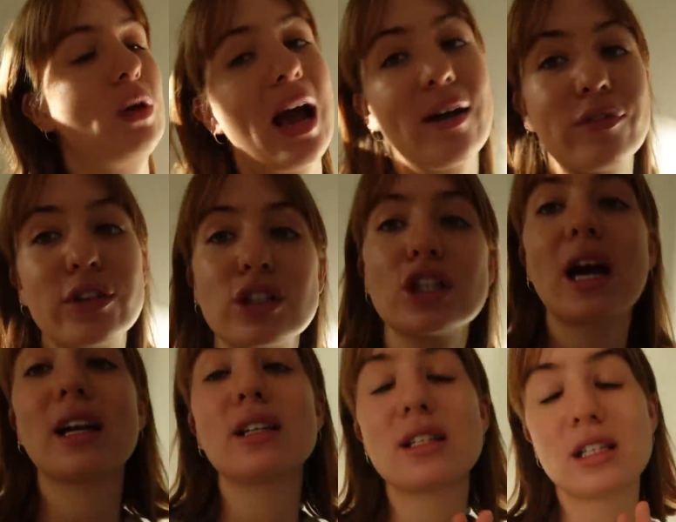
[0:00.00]
you have the
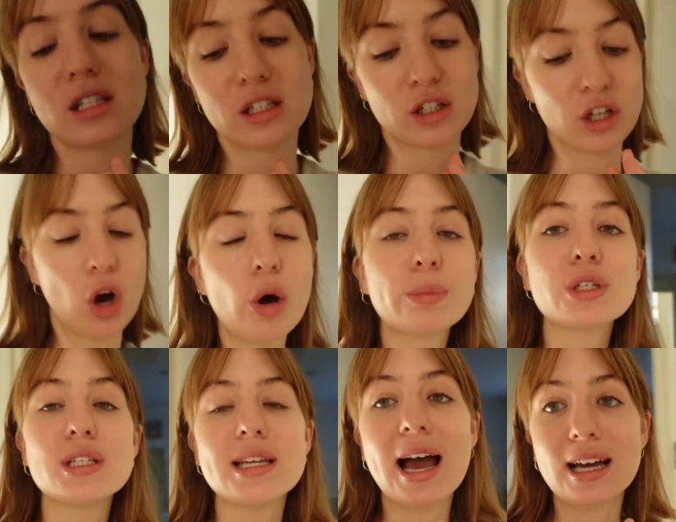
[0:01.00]
chance, the
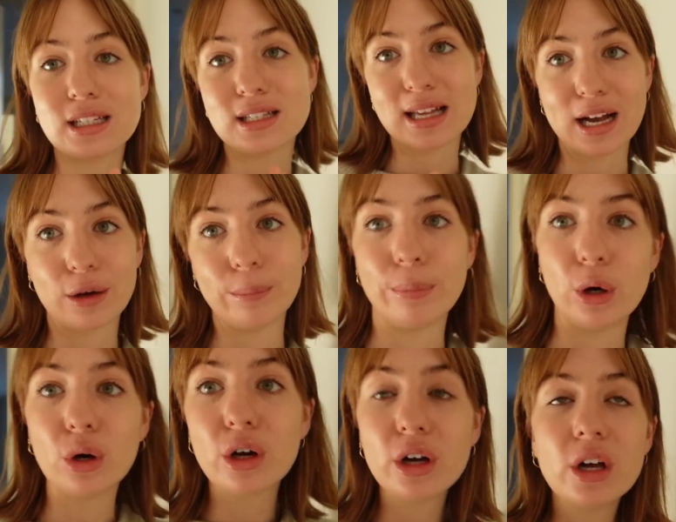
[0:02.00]
option to add a second
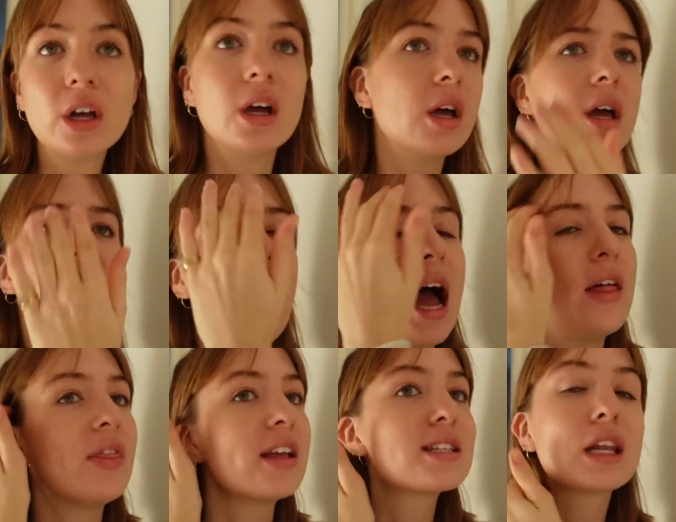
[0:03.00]
book.
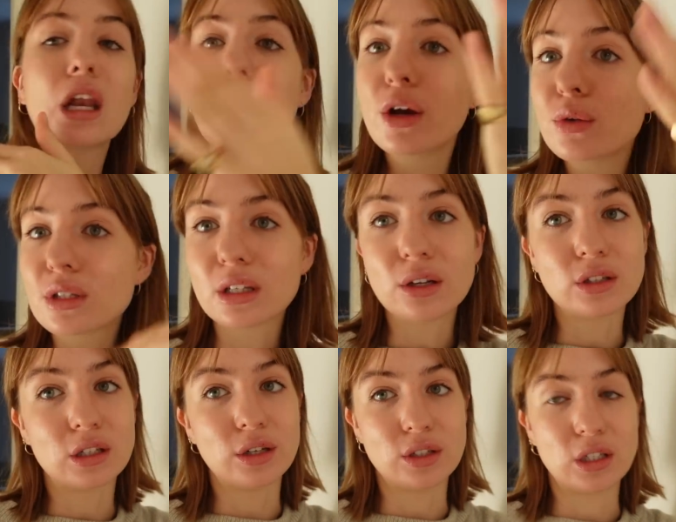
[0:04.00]
And there's loads and loads
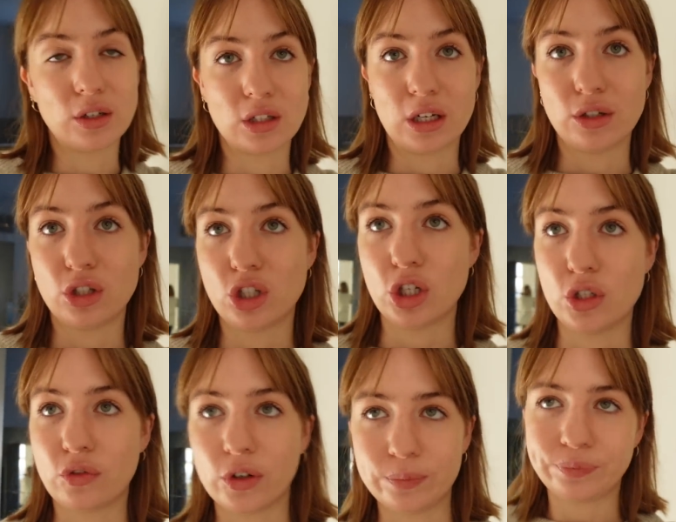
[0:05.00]
and loads and loads and loads to
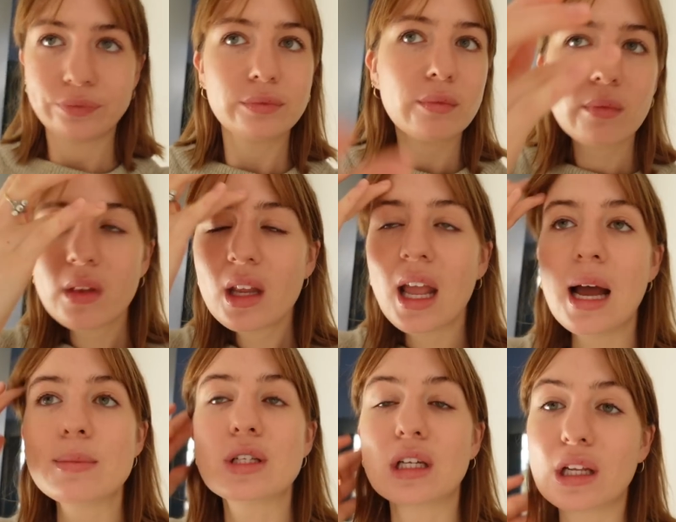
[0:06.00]
choose from.
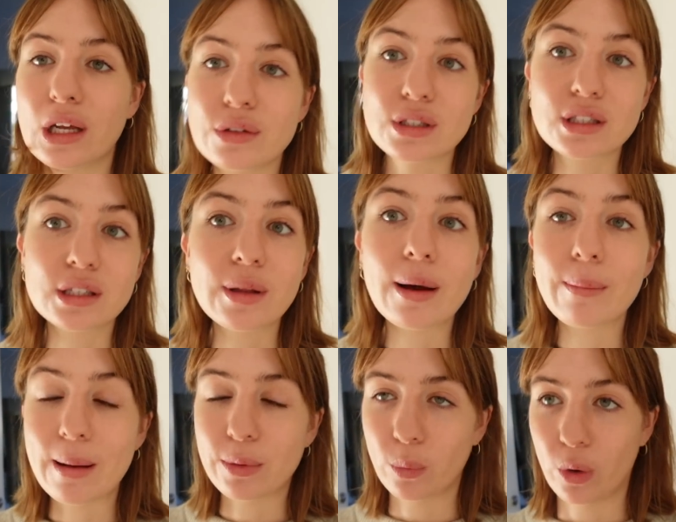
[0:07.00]
Absolutely loads. So that
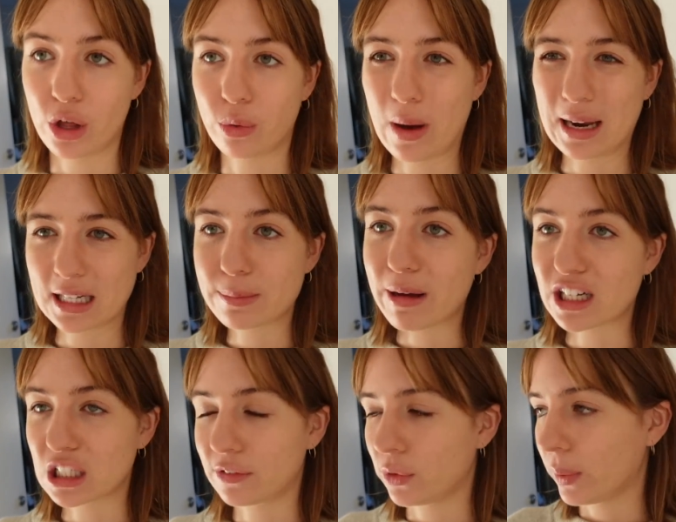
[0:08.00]
might be worthwhile,
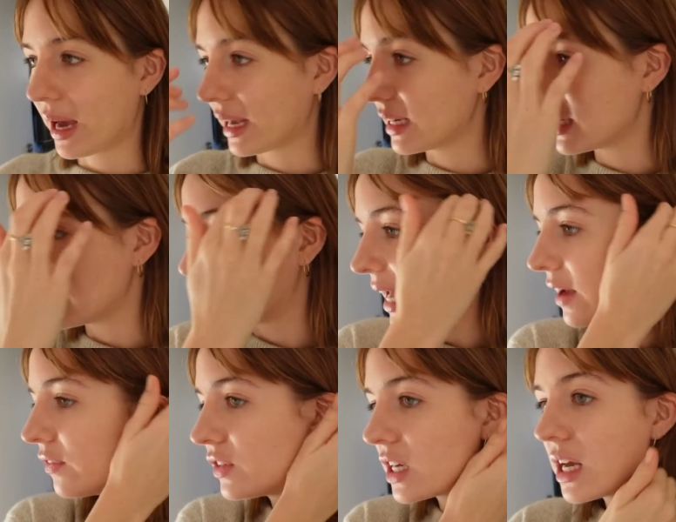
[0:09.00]
especially if you're getting it as a
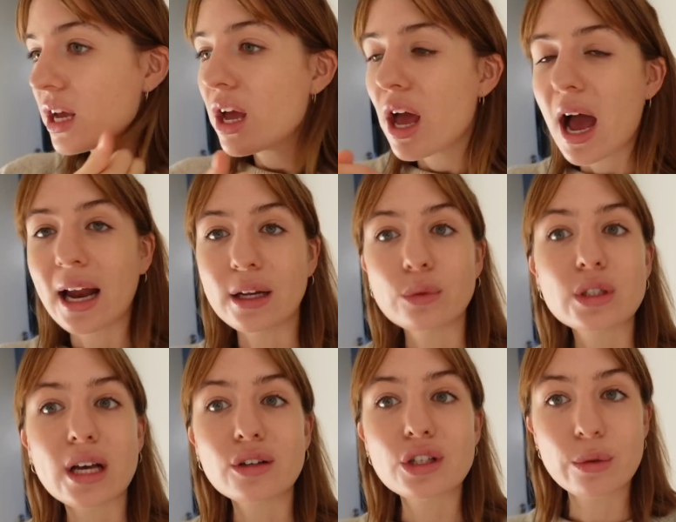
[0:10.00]
gift. And it
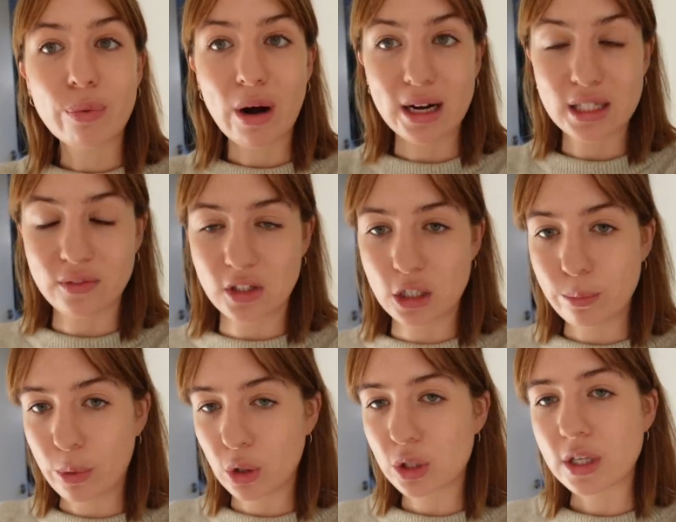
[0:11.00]
tells you the price of each
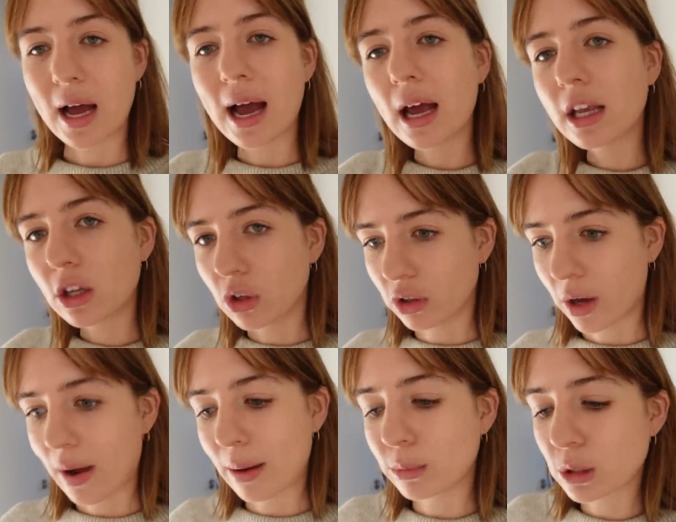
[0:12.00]
book, so you'll know
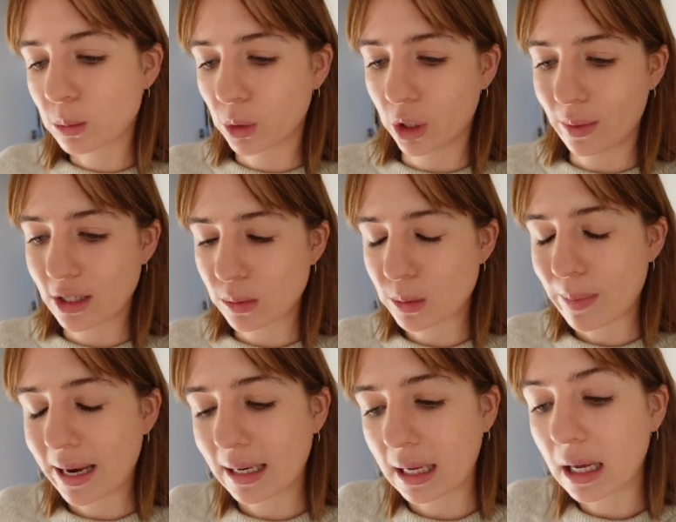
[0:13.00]
how much more you end up
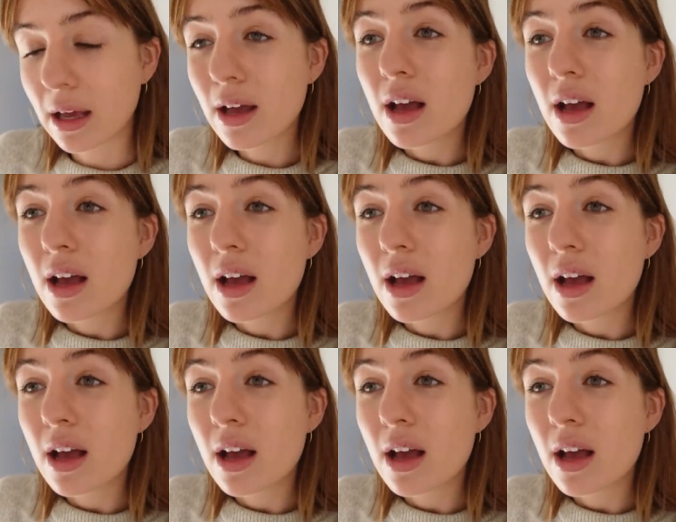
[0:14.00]
spending.